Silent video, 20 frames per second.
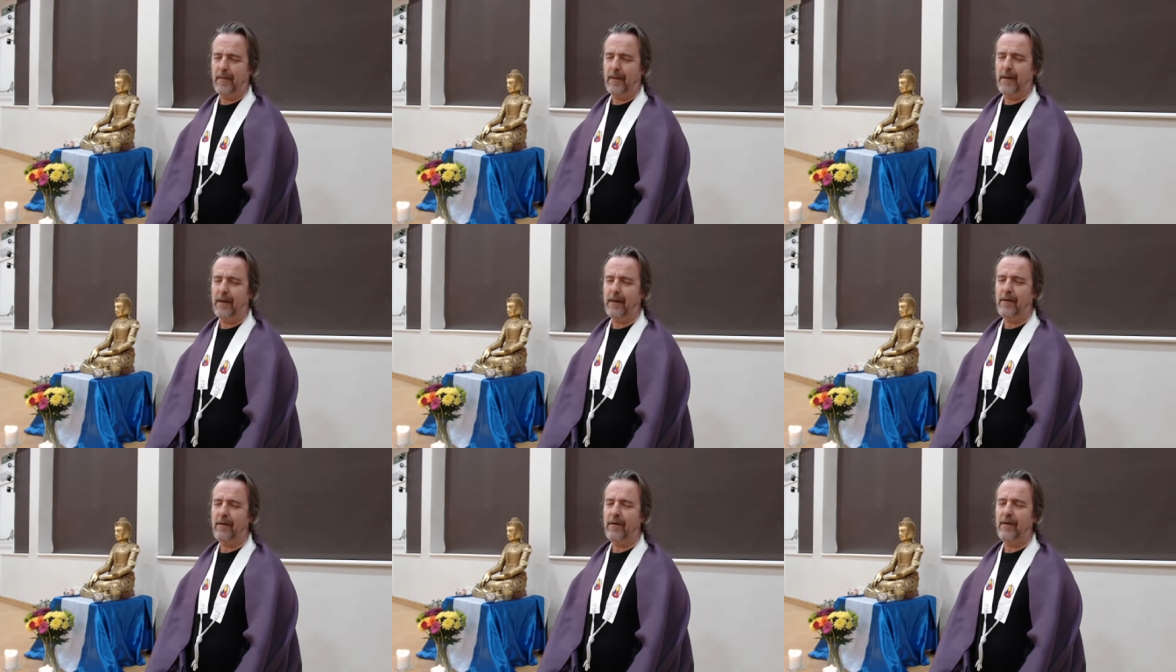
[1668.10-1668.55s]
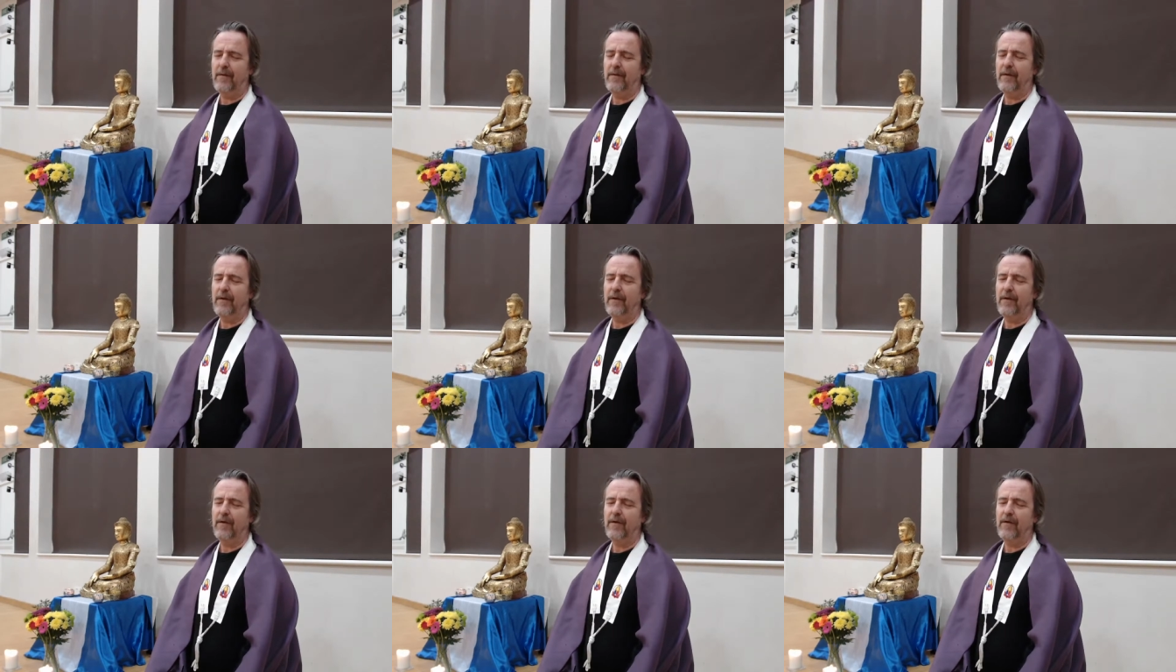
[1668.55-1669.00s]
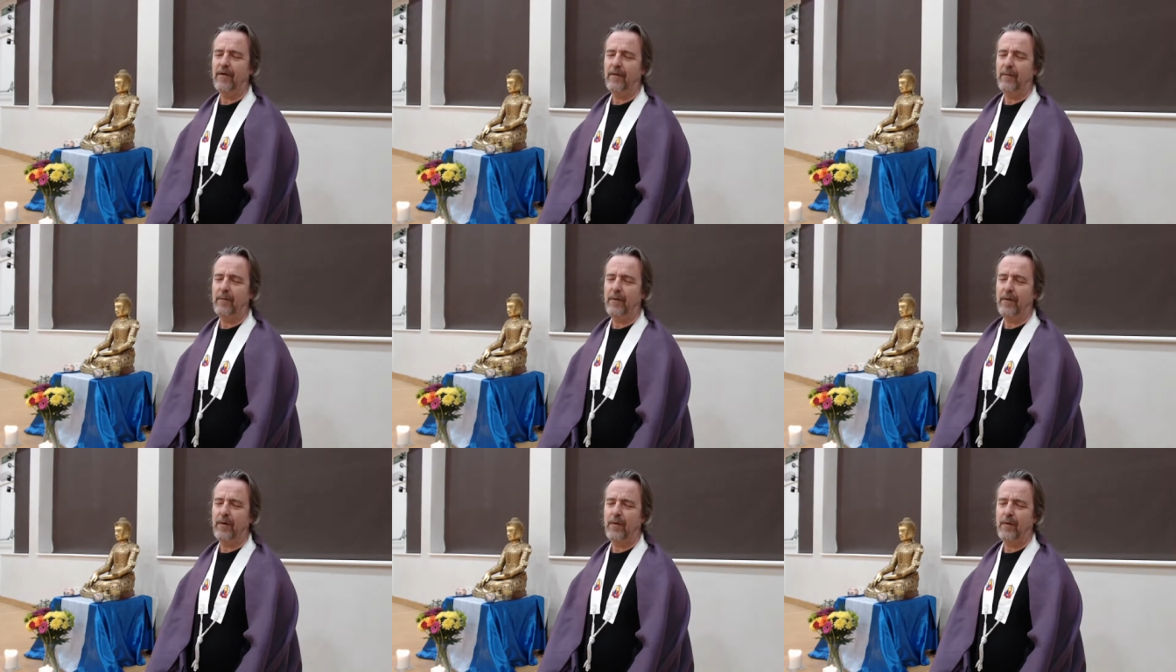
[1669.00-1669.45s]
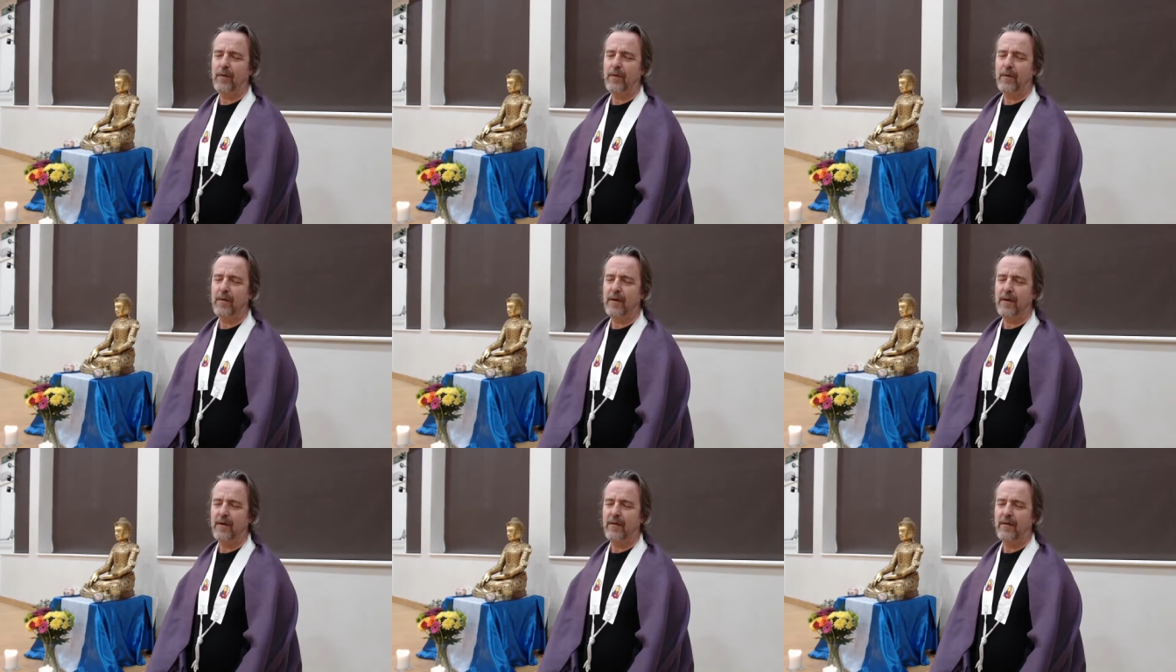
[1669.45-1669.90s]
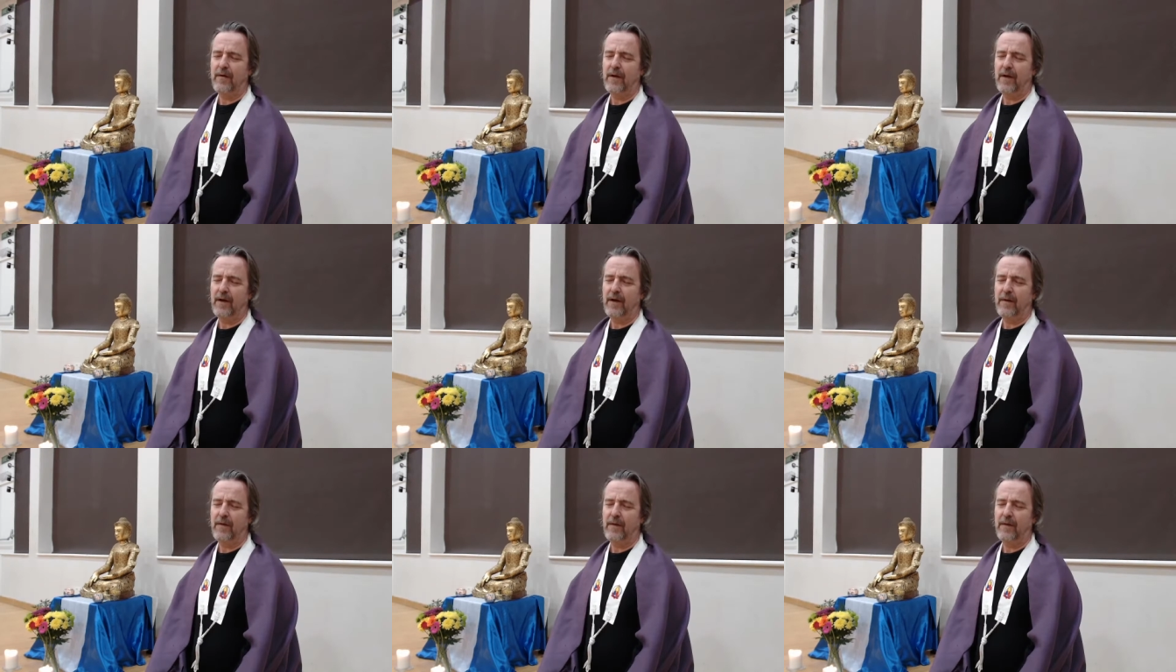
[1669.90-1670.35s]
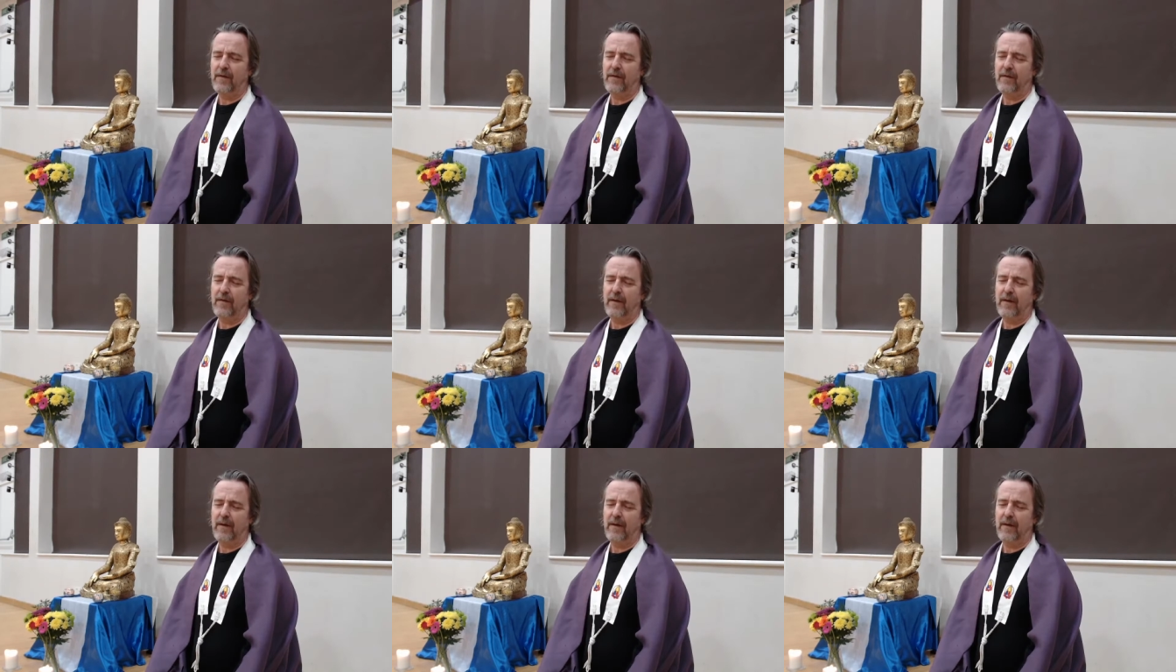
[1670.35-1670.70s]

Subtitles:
Looking for the smooth, continuous,